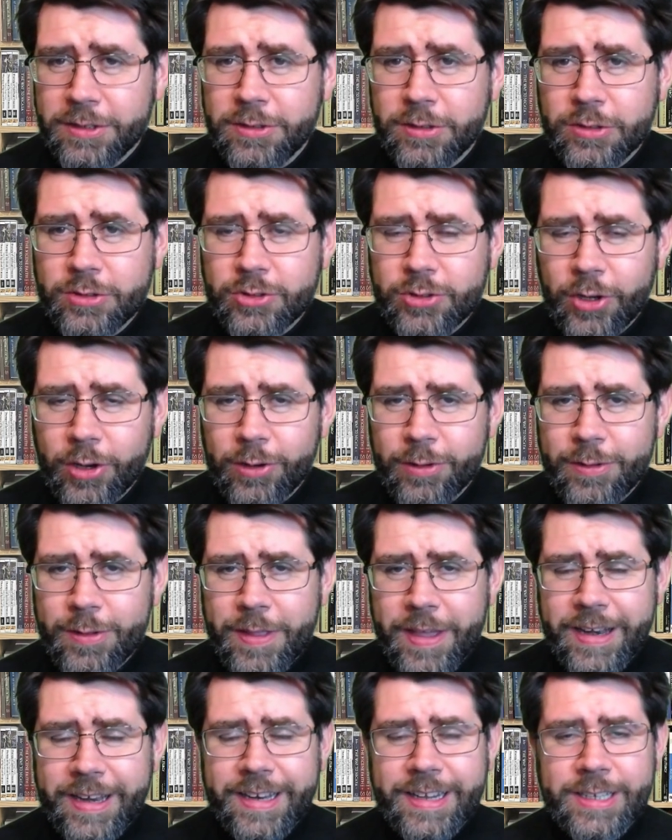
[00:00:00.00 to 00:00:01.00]
to show
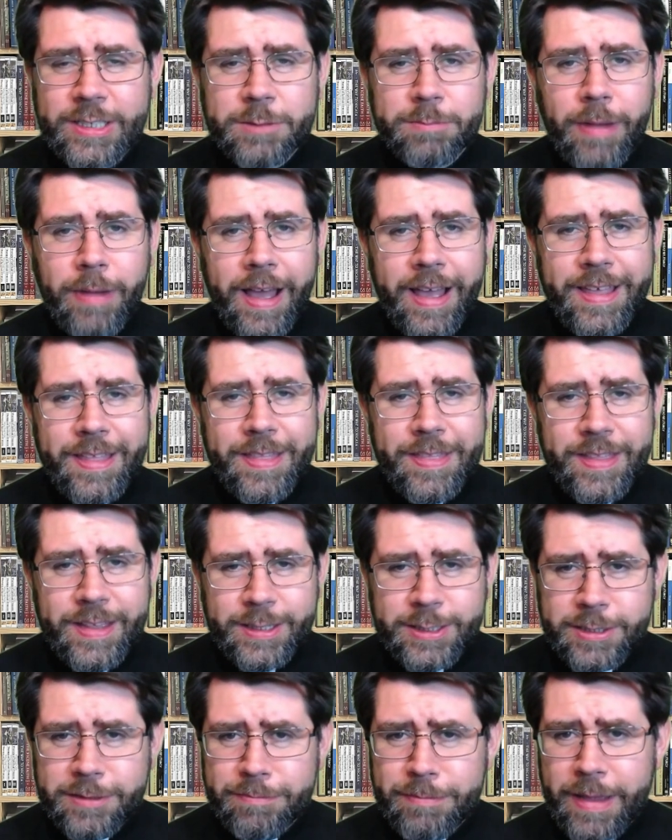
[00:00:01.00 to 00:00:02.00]
that it is by
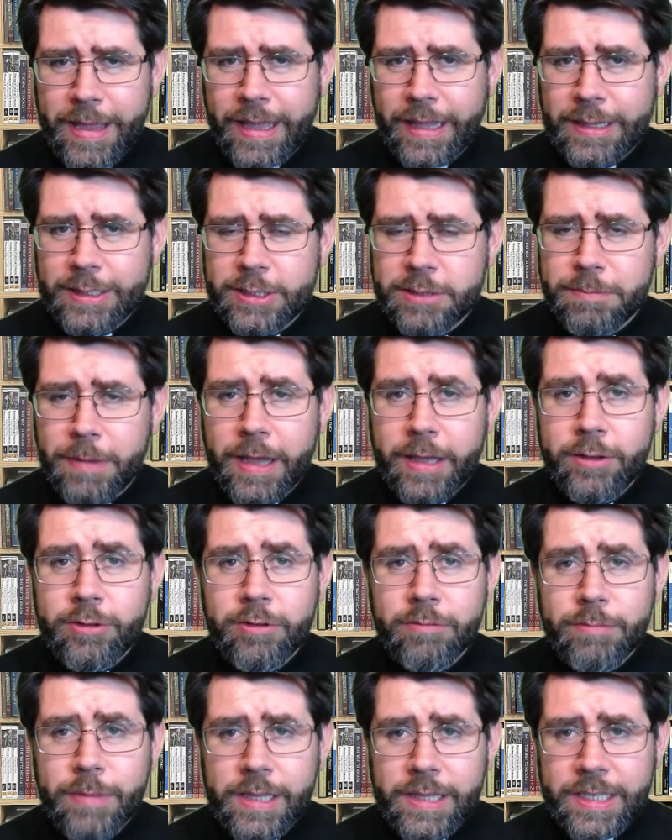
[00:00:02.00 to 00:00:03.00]
this means, by
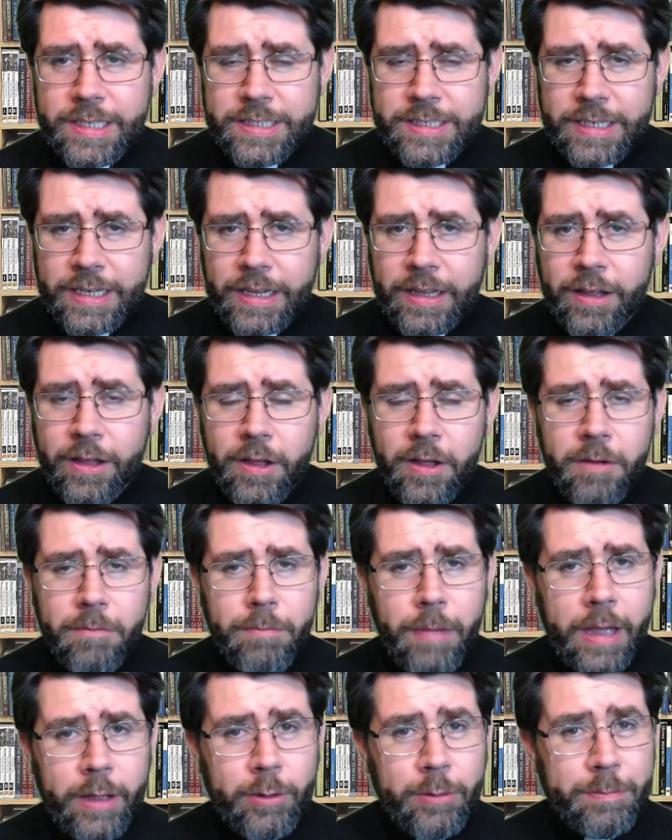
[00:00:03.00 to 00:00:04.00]
humility,
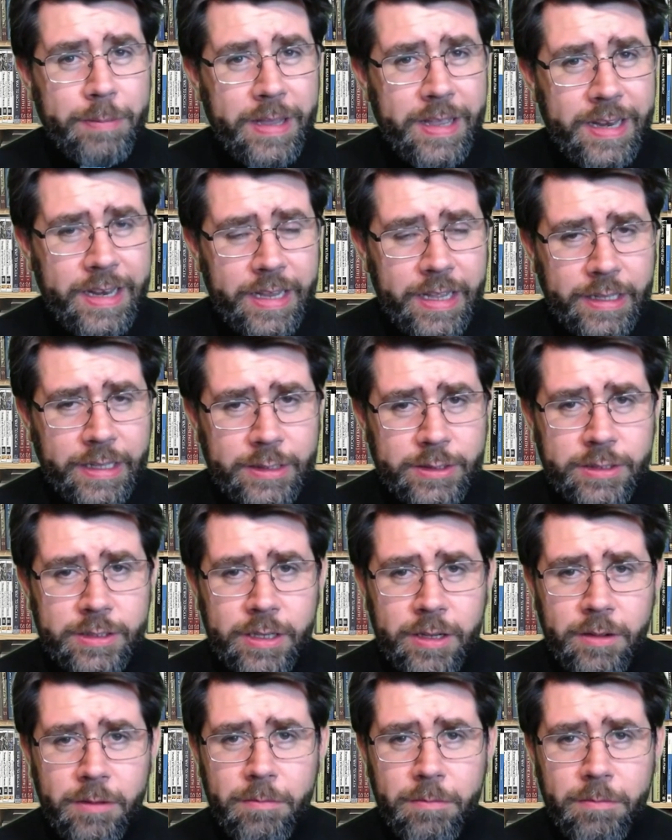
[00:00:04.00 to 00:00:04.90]
by obedience,